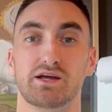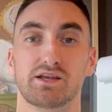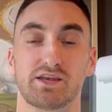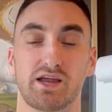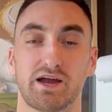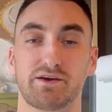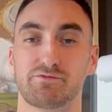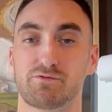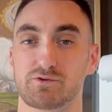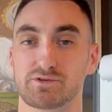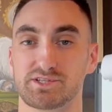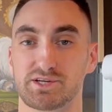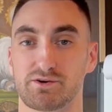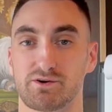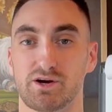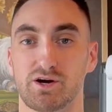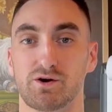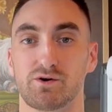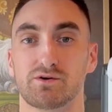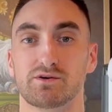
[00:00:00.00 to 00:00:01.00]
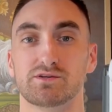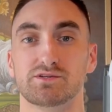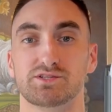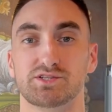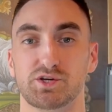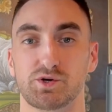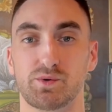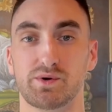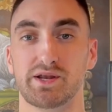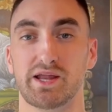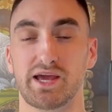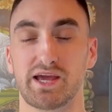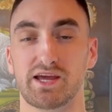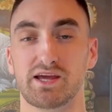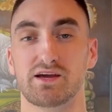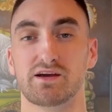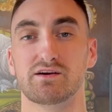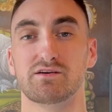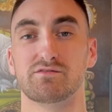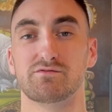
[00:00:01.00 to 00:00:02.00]

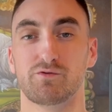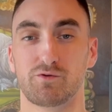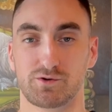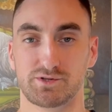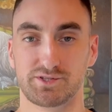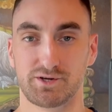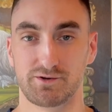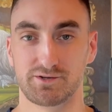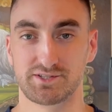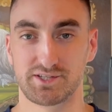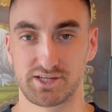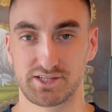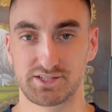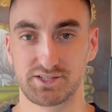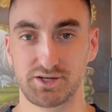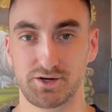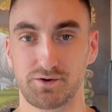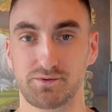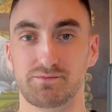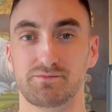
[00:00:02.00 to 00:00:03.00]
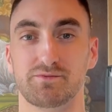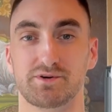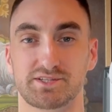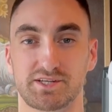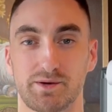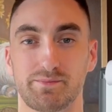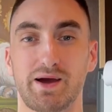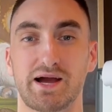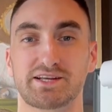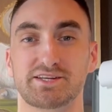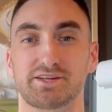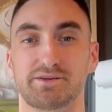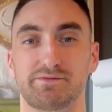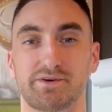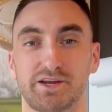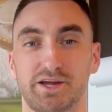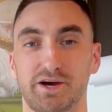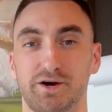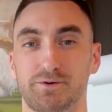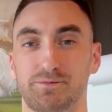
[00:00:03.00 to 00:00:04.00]
940-218-4062. Let's get back to the
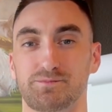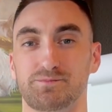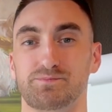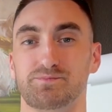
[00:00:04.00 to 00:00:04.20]
video.